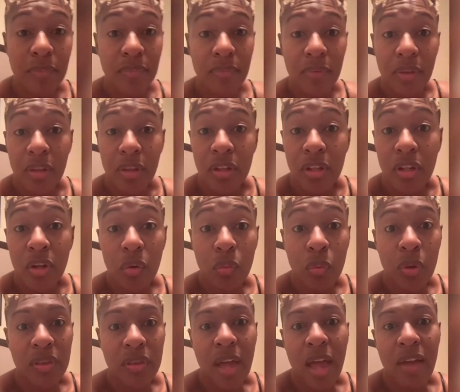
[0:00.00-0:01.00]

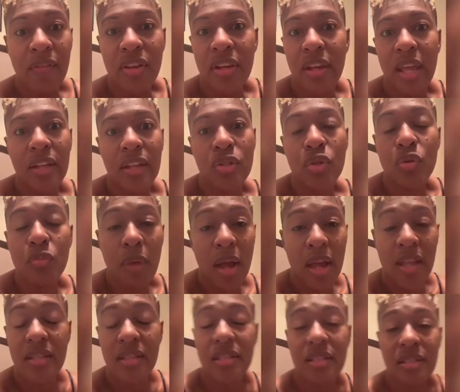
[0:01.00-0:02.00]
with having like 2
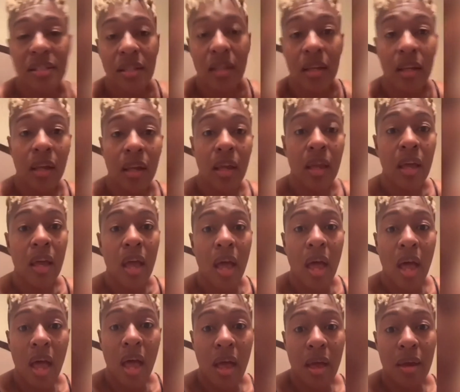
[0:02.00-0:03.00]
months,
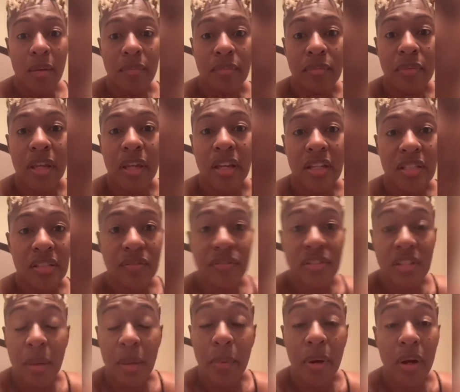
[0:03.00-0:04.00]
because of
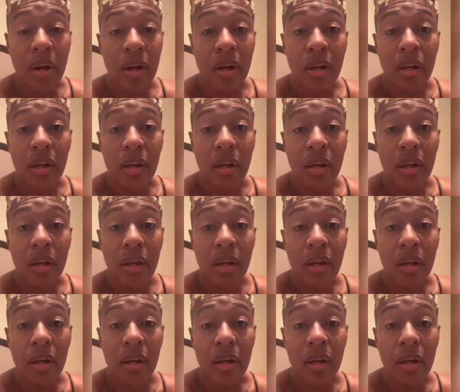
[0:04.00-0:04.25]
summer,